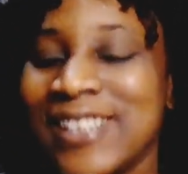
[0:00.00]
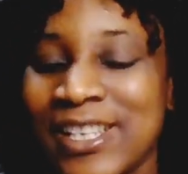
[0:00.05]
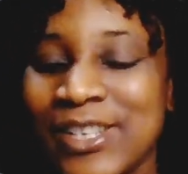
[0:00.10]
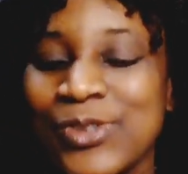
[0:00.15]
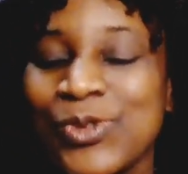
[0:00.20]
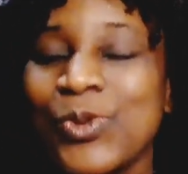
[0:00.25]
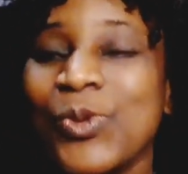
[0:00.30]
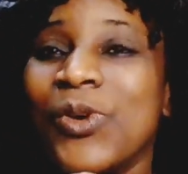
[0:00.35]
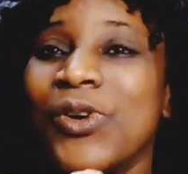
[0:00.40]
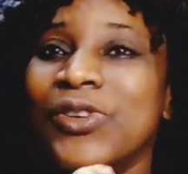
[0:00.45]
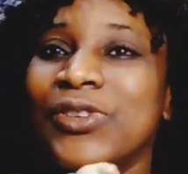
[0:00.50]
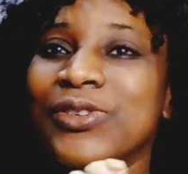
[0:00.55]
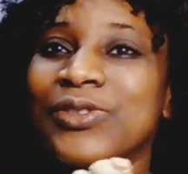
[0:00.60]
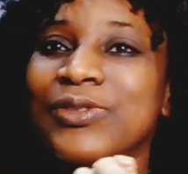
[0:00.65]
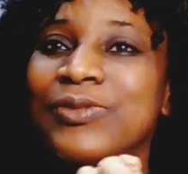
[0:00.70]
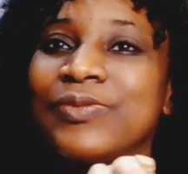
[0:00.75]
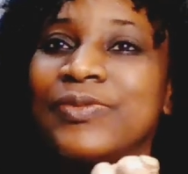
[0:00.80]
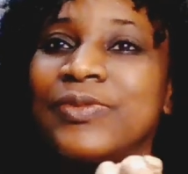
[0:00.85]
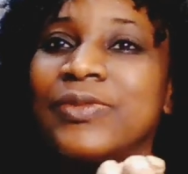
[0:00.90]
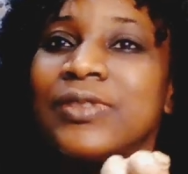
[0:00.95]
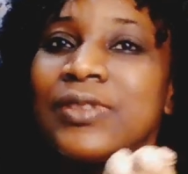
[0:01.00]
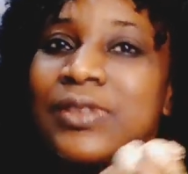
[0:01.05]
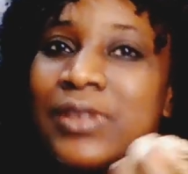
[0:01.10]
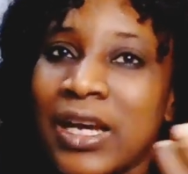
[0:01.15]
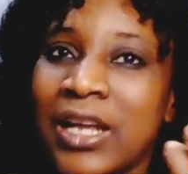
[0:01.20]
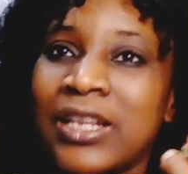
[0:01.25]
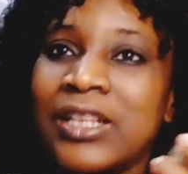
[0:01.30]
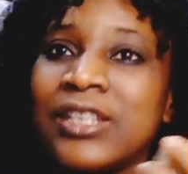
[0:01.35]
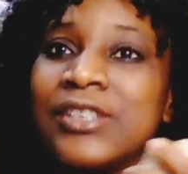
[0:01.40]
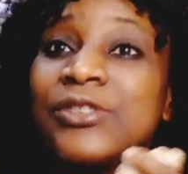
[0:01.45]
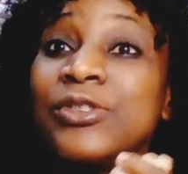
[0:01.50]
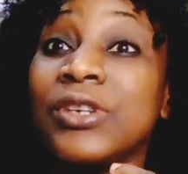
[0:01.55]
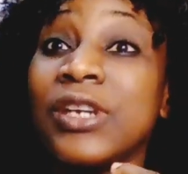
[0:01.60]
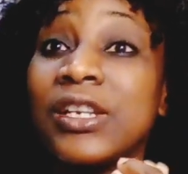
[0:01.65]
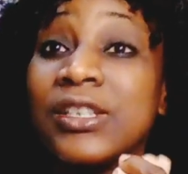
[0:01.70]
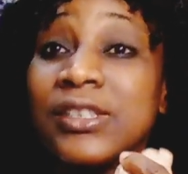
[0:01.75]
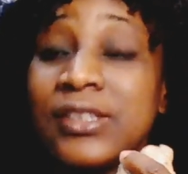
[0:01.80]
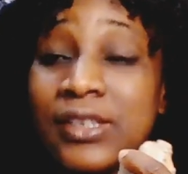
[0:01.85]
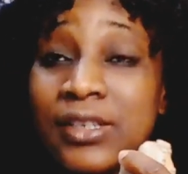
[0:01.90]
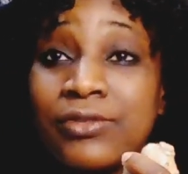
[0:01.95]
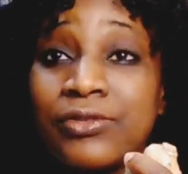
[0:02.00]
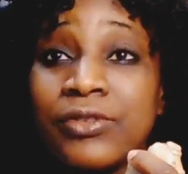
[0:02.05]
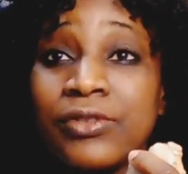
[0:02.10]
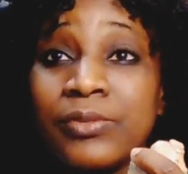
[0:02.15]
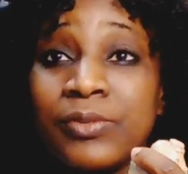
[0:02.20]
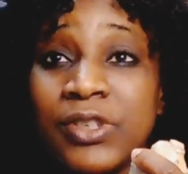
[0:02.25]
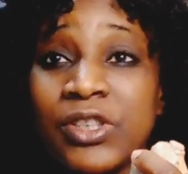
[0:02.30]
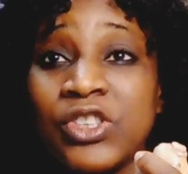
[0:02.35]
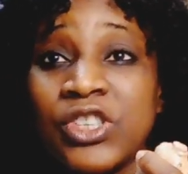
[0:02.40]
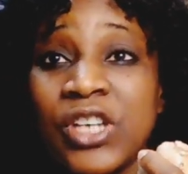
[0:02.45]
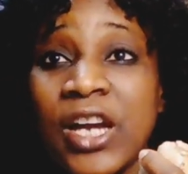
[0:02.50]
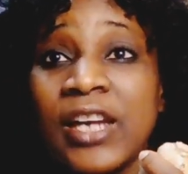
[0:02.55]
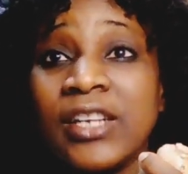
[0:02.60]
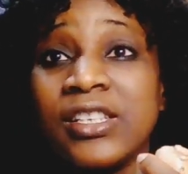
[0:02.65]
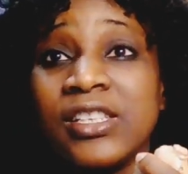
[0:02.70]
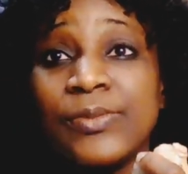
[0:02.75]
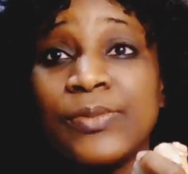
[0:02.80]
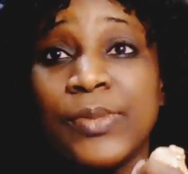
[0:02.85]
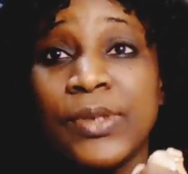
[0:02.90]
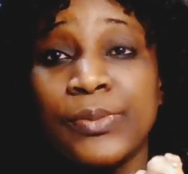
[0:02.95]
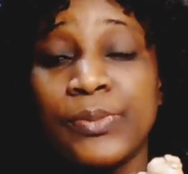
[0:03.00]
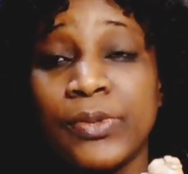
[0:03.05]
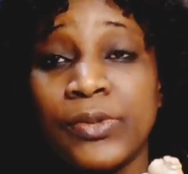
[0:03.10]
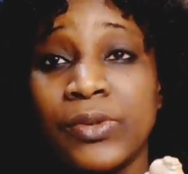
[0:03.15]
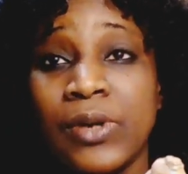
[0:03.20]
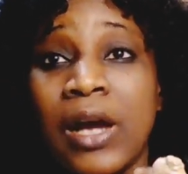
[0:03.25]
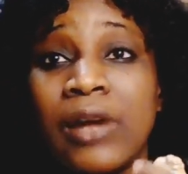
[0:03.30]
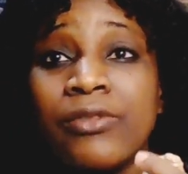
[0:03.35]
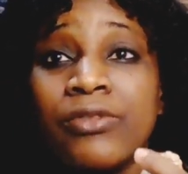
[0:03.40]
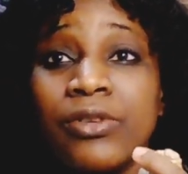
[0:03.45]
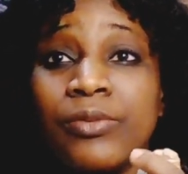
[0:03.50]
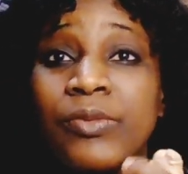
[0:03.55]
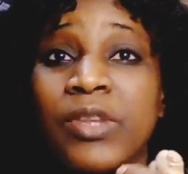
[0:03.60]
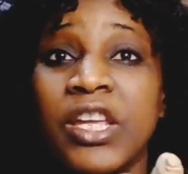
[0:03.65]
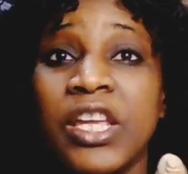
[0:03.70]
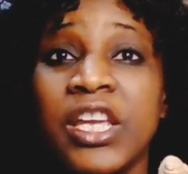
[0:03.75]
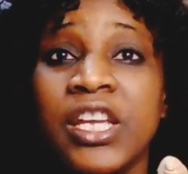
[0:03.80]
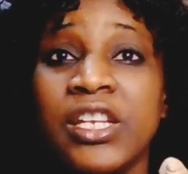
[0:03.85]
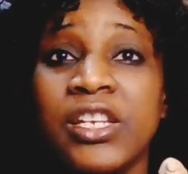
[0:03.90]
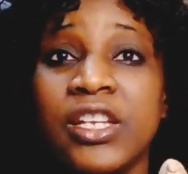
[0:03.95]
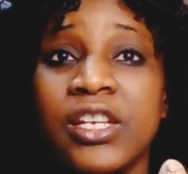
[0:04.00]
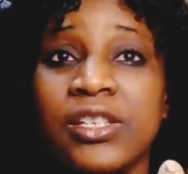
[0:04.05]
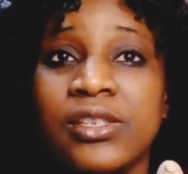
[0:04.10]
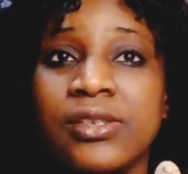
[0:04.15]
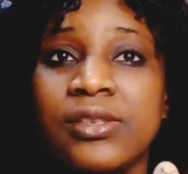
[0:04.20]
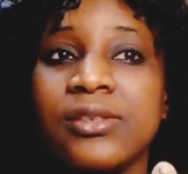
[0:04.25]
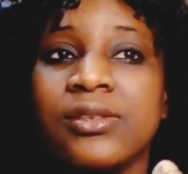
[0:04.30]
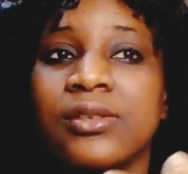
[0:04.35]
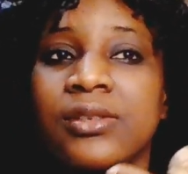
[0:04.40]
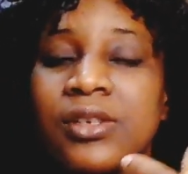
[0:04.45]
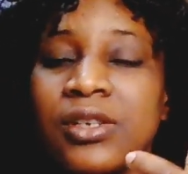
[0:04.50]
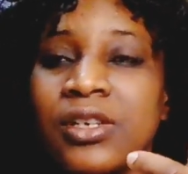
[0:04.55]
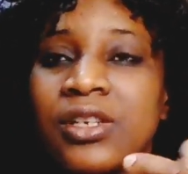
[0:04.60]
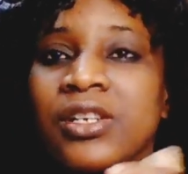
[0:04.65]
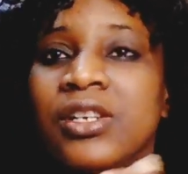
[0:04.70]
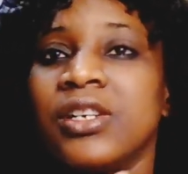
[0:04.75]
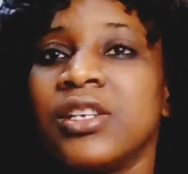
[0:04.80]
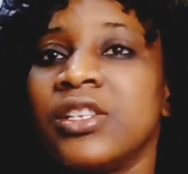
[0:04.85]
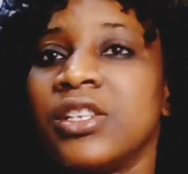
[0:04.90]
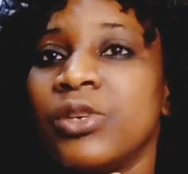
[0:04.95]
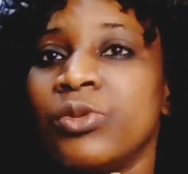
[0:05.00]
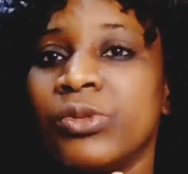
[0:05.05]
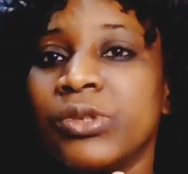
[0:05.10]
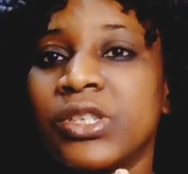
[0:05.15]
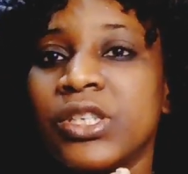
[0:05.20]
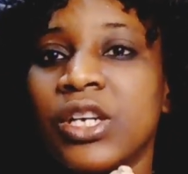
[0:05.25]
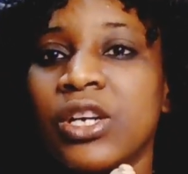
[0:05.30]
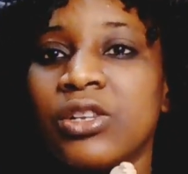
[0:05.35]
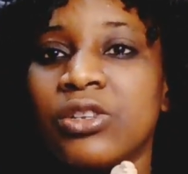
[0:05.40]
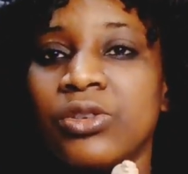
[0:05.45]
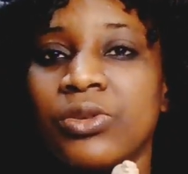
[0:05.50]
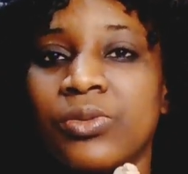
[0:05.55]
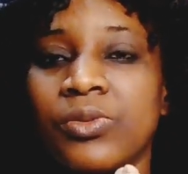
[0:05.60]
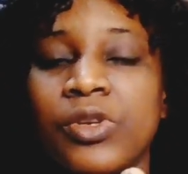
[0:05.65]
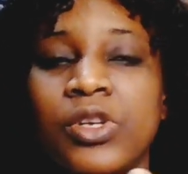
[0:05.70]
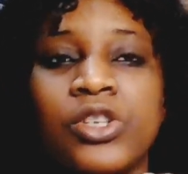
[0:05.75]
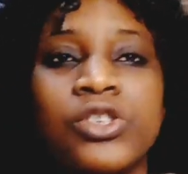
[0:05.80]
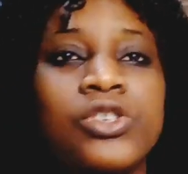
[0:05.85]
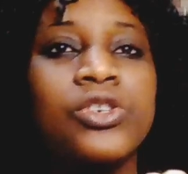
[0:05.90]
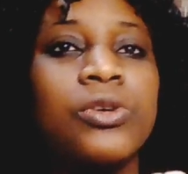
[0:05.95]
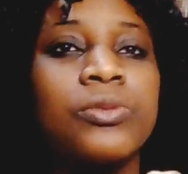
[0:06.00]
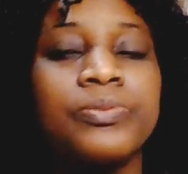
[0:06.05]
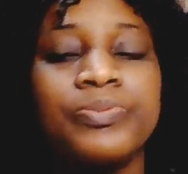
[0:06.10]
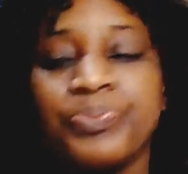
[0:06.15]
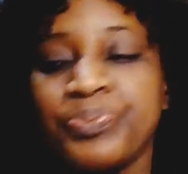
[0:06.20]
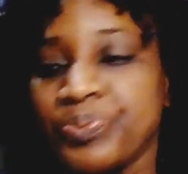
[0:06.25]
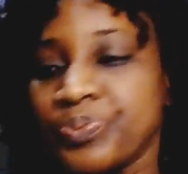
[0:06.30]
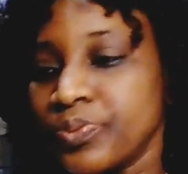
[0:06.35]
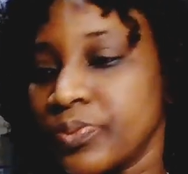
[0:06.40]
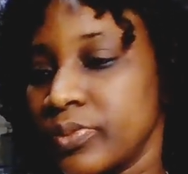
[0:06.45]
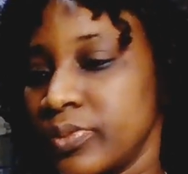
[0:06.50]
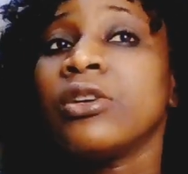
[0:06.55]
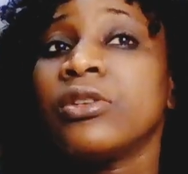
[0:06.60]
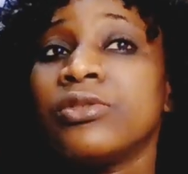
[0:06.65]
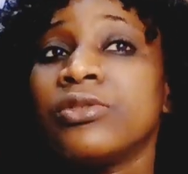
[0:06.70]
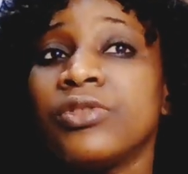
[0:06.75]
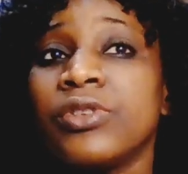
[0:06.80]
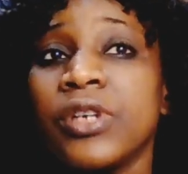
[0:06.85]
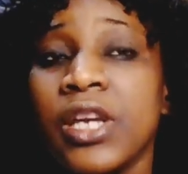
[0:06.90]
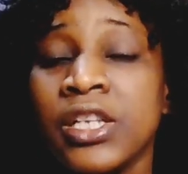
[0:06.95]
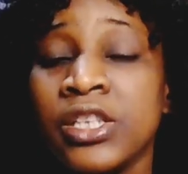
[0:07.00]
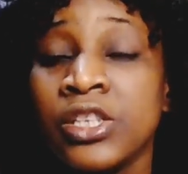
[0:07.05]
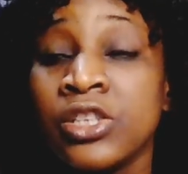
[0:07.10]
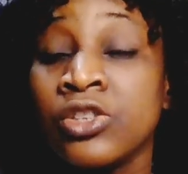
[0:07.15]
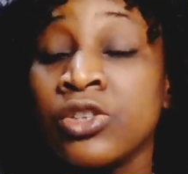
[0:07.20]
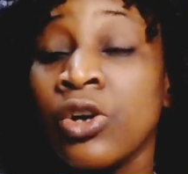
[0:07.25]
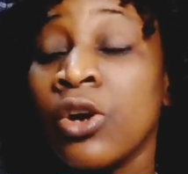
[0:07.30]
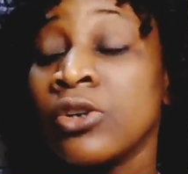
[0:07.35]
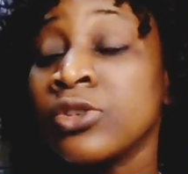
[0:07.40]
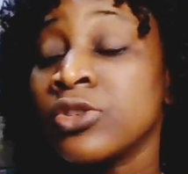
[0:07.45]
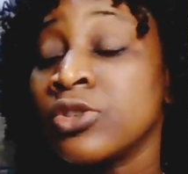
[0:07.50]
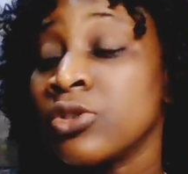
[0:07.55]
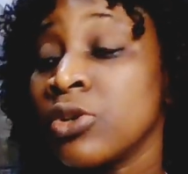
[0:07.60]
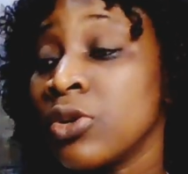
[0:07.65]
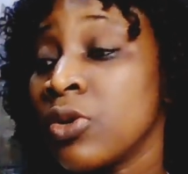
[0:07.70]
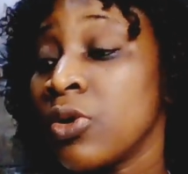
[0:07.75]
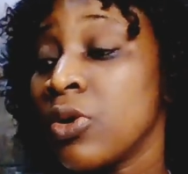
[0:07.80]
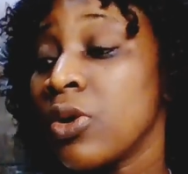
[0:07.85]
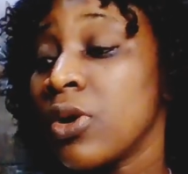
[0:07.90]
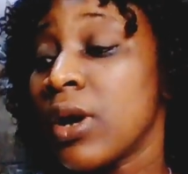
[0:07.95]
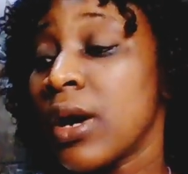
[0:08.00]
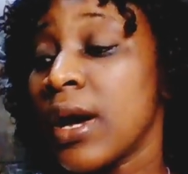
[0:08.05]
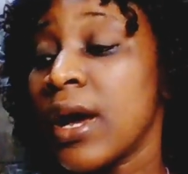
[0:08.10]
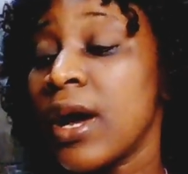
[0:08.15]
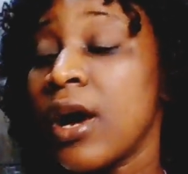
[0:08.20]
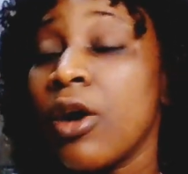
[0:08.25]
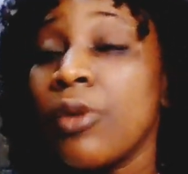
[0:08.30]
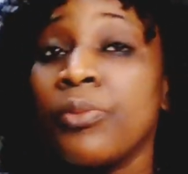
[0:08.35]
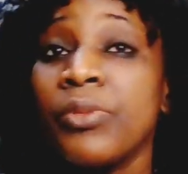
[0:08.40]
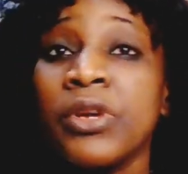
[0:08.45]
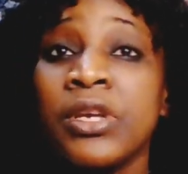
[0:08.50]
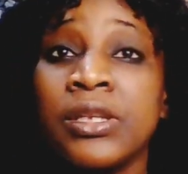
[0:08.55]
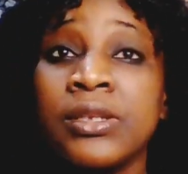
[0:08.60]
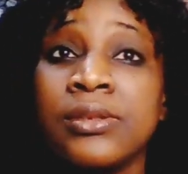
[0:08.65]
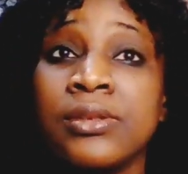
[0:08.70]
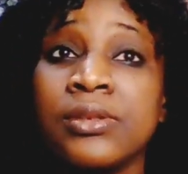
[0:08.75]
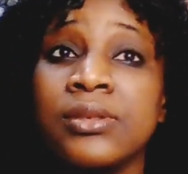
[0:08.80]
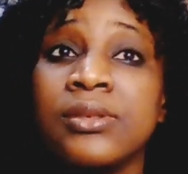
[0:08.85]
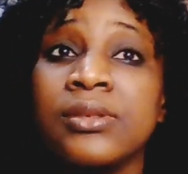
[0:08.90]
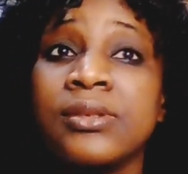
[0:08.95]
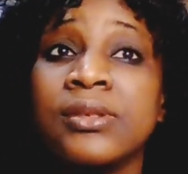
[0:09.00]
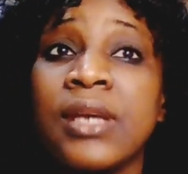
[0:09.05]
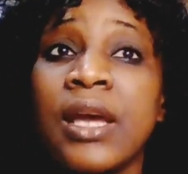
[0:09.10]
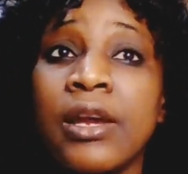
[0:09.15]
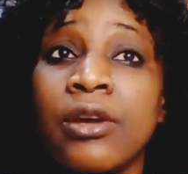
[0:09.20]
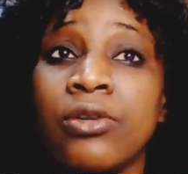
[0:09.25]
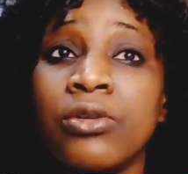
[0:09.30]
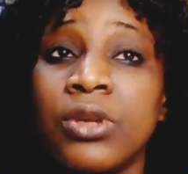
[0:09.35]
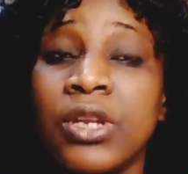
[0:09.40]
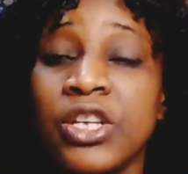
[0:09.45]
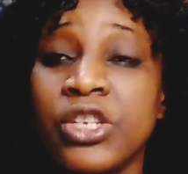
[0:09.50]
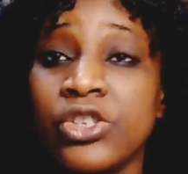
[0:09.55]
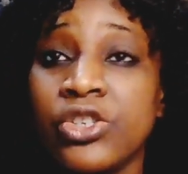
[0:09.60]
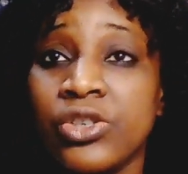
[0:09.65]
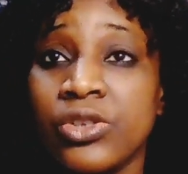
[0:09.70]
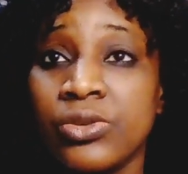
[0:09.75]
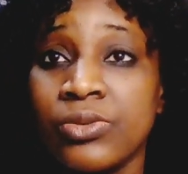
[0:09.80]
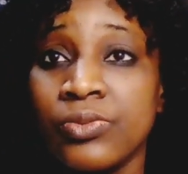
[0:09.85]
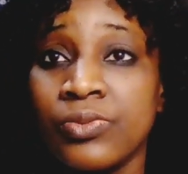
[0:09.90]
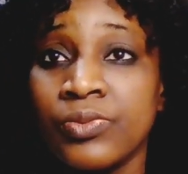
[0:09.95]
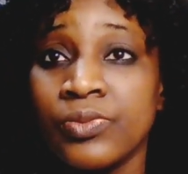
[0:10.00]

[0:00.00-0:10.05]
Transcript: This one, at least you can tell from the Chinese people and from the Indians. They will tell you. So, and don't forget, it also helps in circulation.